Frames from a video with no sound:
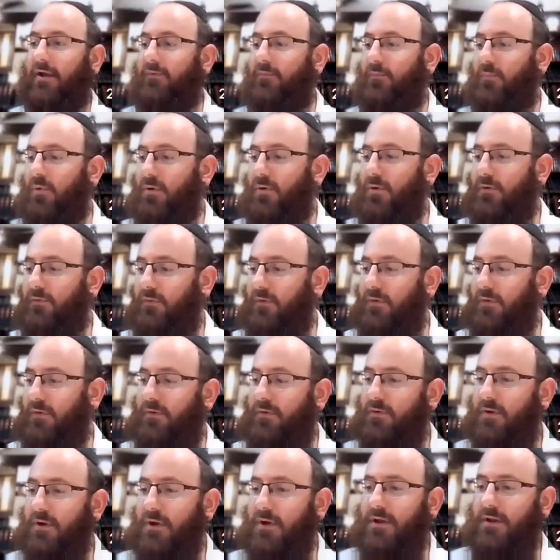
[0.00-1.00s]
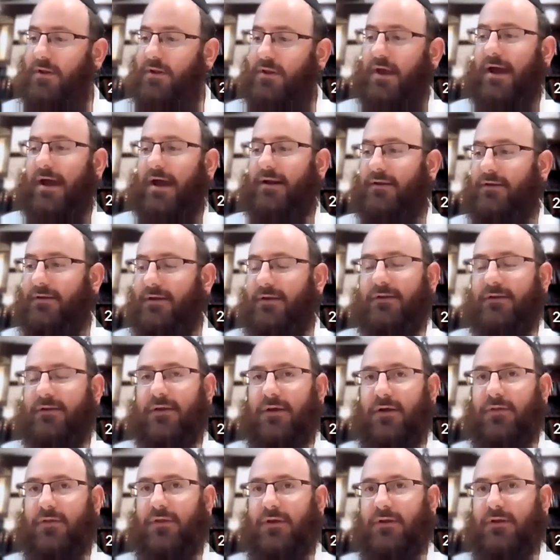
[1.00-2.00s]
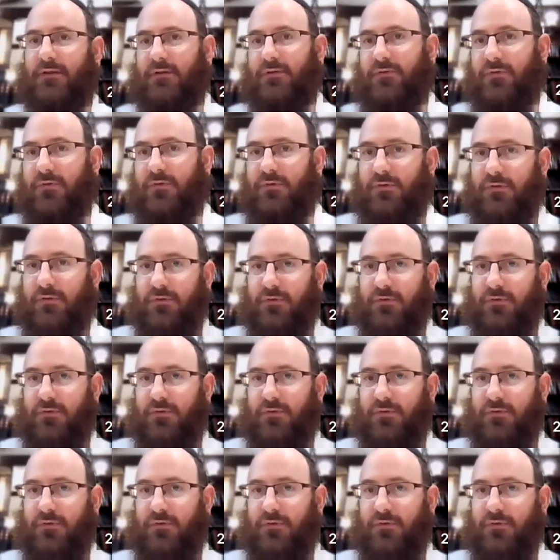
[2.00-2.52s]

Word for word: And more so, that detail that there's a